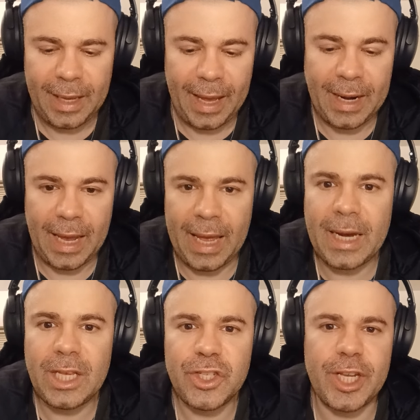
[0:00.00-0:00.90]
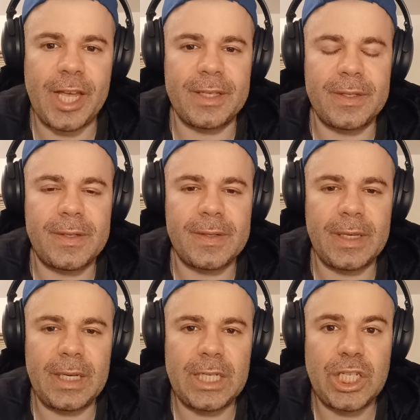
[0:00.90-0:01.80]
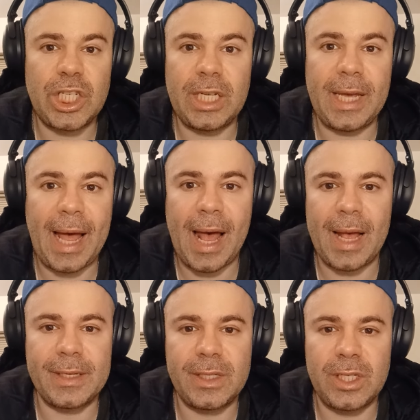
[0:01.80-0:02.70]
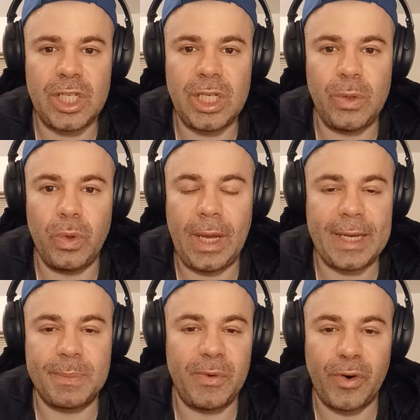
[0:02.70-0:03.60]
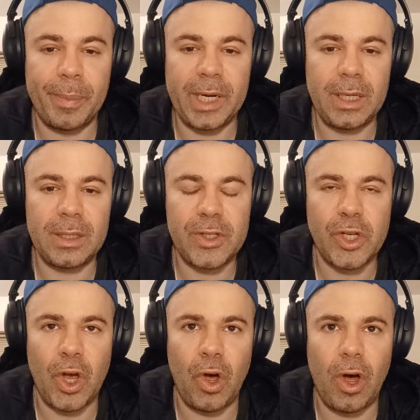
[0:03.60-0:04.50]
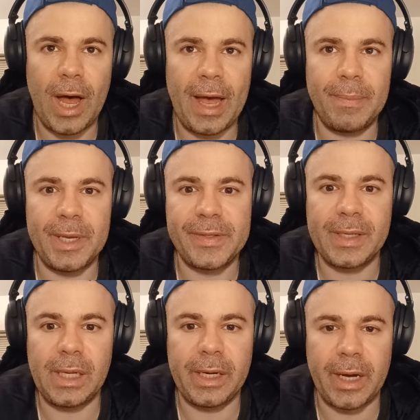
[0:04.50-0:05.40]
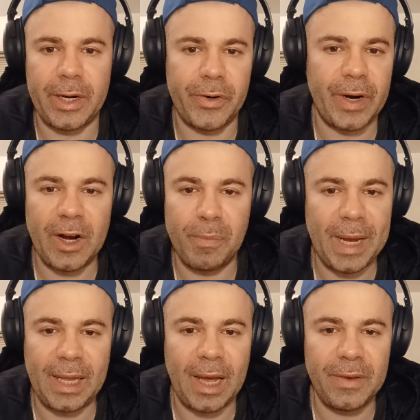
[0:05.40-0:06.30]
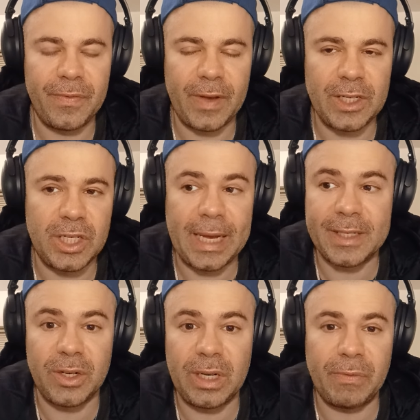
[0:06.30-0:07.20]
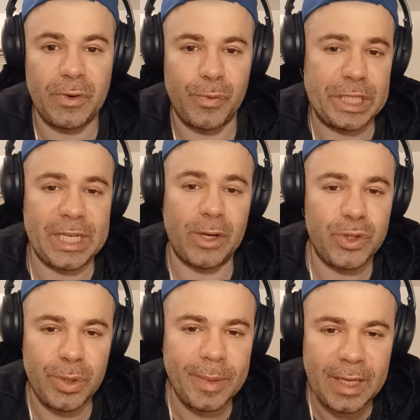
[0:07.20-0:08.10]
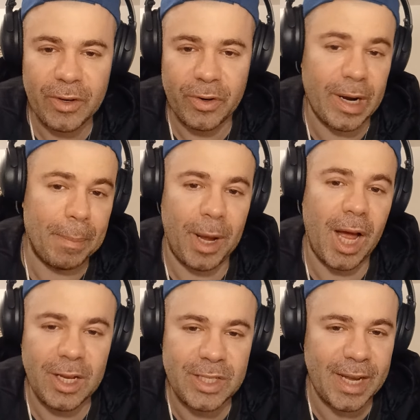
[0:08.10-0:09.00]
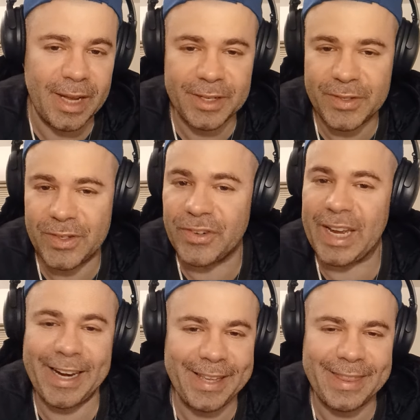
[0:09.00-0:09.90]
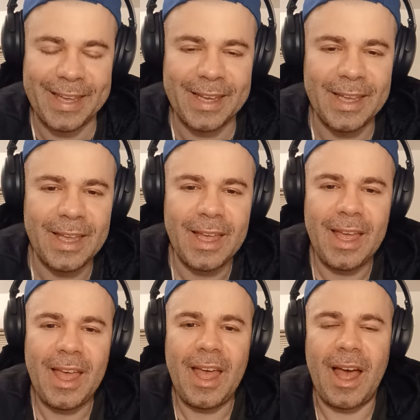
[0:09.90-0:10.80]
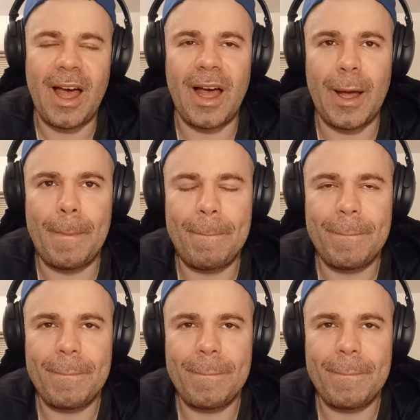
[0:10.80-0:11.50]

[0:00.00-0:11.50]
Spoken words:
And any chance she has, she will ask me for money. So I basically cut her out of my life, and she hasn't even reached out to me or apologized or anything. But